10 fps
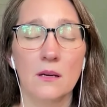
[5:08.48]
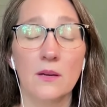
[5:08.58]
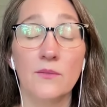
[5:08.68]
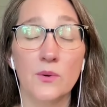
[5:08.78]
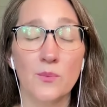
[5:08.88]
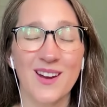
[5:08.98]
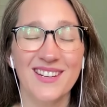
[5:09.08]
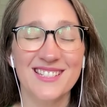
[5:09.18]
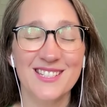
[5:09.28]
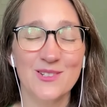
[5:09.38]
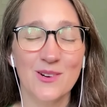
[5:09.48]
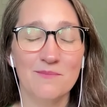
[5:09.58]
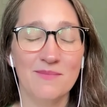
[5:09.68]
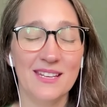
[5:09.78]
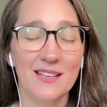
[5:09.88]
If you're wanting to
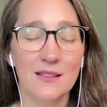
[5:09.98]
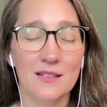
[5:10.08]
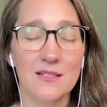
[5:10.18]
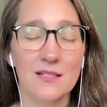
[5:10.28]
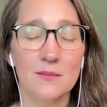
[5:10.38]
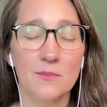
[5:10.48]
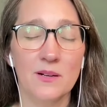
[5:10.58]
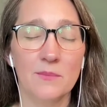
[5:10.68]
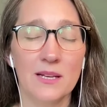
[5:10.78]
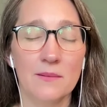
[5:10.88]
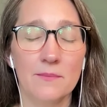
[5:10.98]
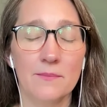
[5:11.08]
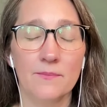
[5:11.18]
join me in this experiment.